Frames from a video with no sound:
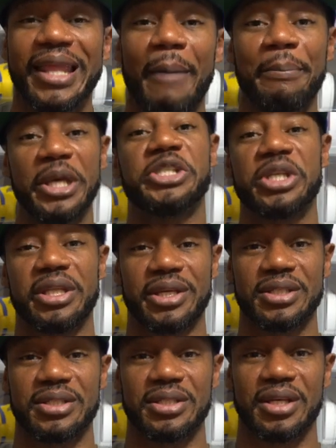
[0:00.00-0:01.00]
Now picture
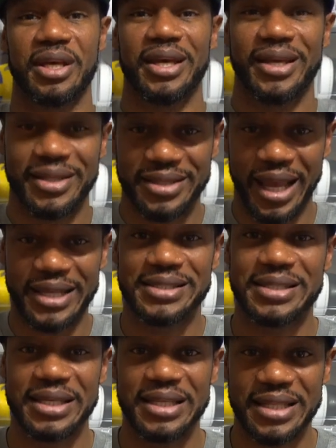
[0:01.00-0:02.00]
this,
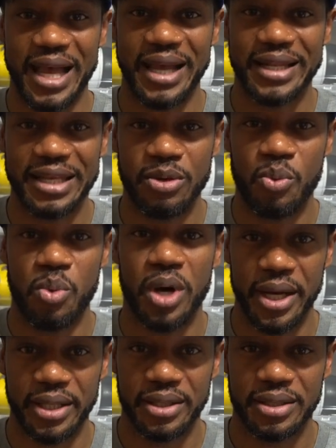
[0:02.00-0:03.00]

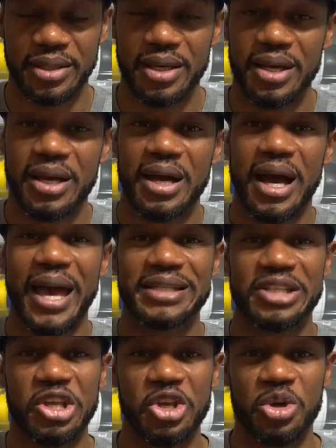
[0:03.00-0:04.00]
1991,
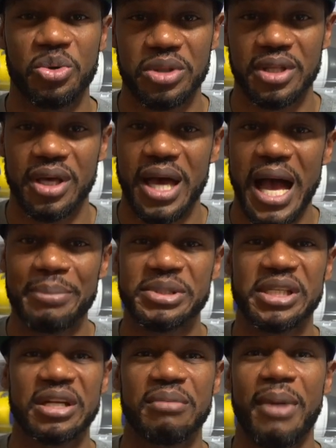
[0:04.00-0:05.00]
as a youth, I'm
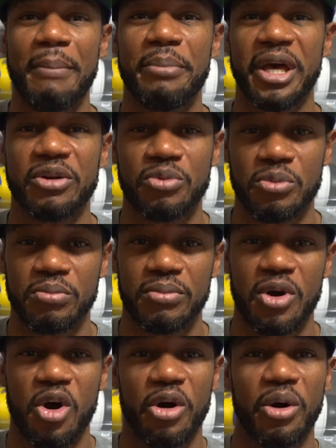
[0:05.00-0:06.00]
sitting in my bedroom,
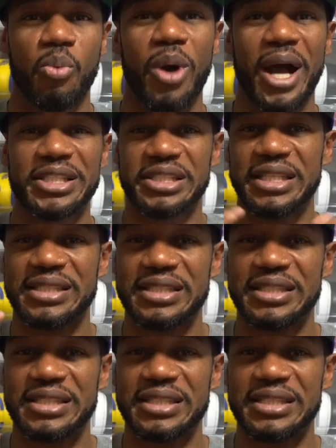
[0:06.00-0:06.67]
watching